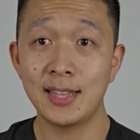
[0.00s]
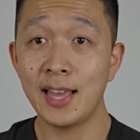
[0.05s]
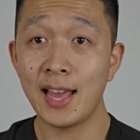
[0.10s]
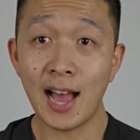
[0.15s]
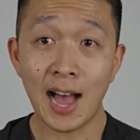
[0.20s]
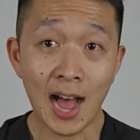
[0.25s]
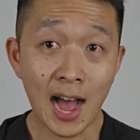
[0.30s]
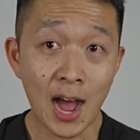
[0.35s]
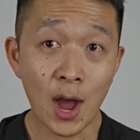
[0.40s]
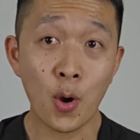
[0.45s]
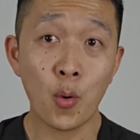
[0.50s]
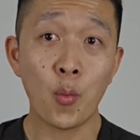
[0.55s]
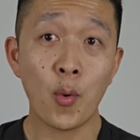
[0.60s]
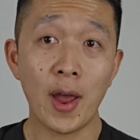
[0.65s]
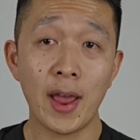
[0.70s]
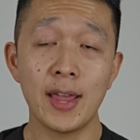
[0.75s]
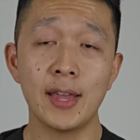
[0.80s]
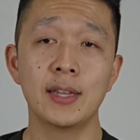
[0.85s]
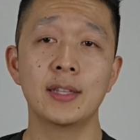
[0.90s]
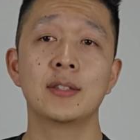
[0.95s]
there are
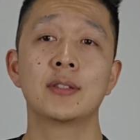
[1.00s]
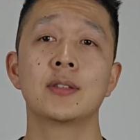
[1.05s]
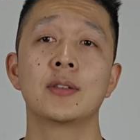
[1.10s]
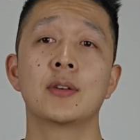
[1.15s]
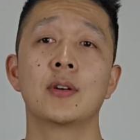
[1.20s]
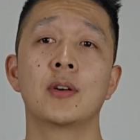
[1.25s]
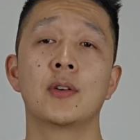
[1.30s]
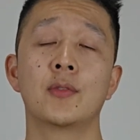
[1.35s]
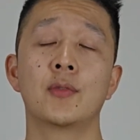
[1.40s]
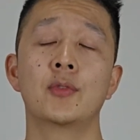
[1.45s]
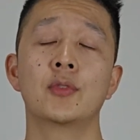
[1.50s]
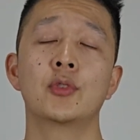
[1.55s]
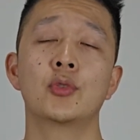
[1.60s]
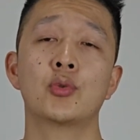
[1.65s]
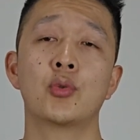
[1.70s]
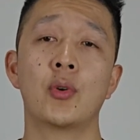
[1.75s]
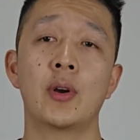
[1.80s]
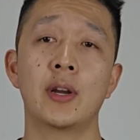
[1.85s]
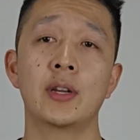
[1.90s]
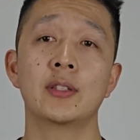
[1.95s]
ways of
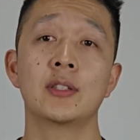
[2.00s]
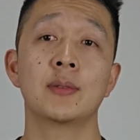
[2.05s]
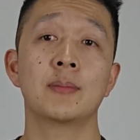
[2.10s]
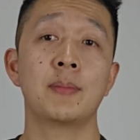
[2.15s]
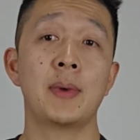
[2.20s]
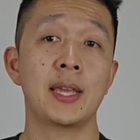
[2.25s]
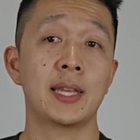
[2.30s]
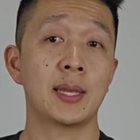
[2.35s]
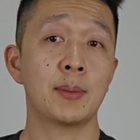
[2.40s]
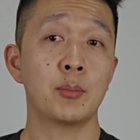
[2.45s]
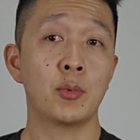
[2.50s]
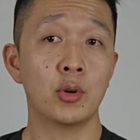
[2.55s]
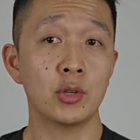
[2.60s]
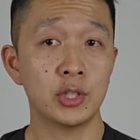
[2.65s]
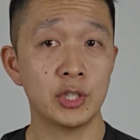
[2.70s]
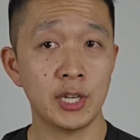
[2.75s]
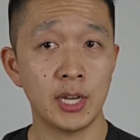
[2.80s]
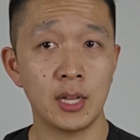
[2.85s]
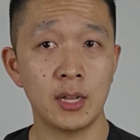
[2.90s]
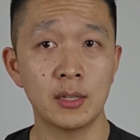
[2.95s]
trying to make it
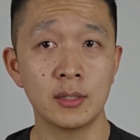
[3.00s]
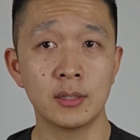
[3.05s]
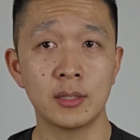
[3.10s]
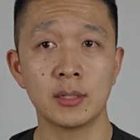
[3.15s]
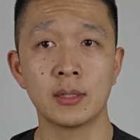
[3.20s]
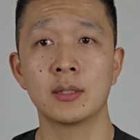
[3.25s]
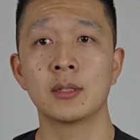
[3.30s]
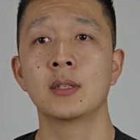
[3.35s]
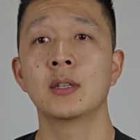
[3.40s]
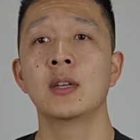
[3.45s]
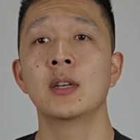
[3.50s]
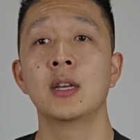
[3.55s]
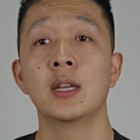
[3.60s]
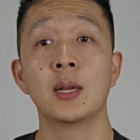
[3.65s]
more challenging